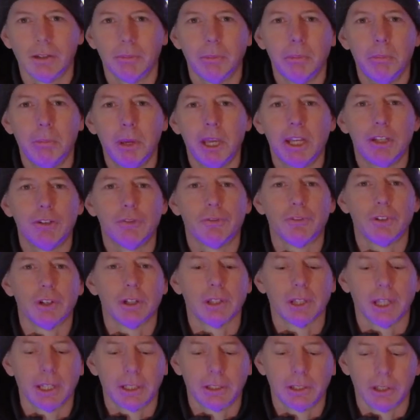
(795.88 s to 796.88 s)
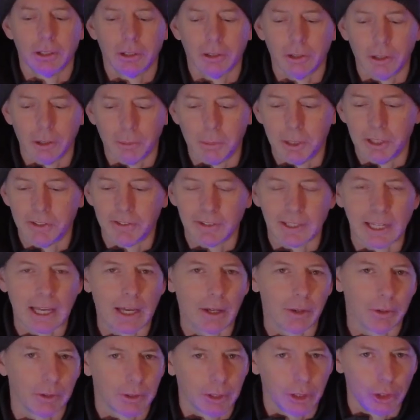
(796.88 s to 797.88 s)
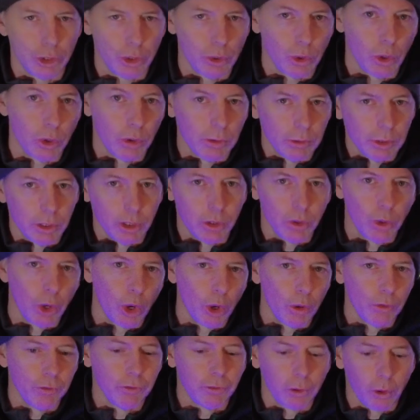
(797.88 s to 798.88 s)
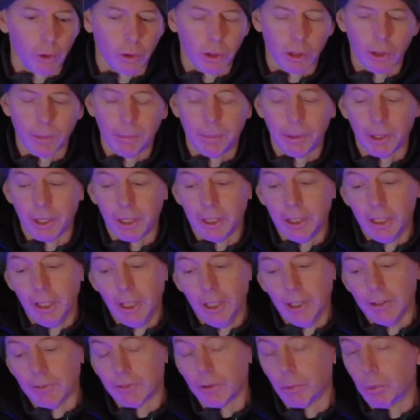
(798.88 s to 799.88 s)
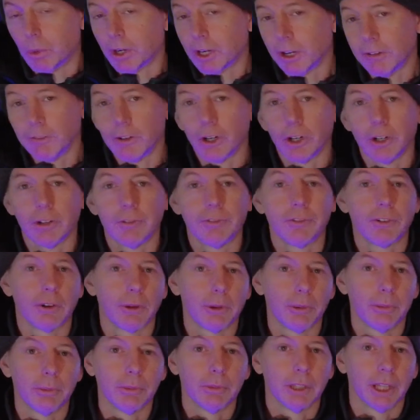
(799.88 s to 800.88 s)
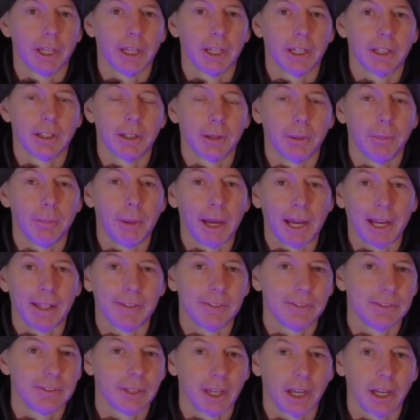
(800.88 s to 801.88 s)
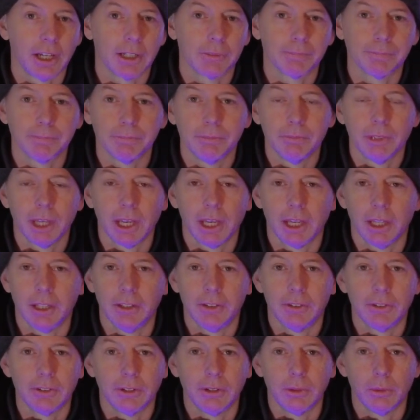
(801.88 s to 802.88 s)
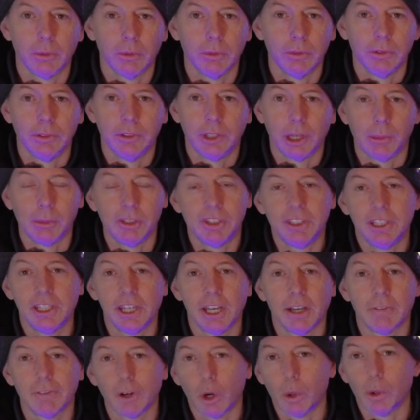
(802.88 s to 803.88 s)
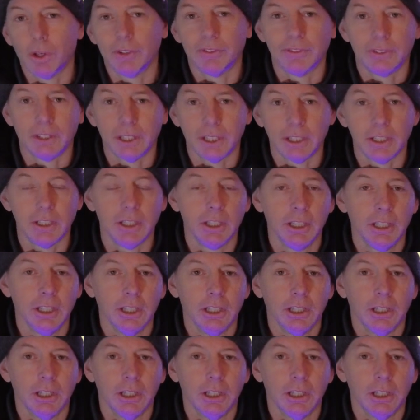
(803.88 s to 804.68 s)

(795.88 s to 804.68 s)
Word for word: make you feel like you're you're missing out on the new new 04. But from what I've heard from like Mads Tech and uh, WTF OSD,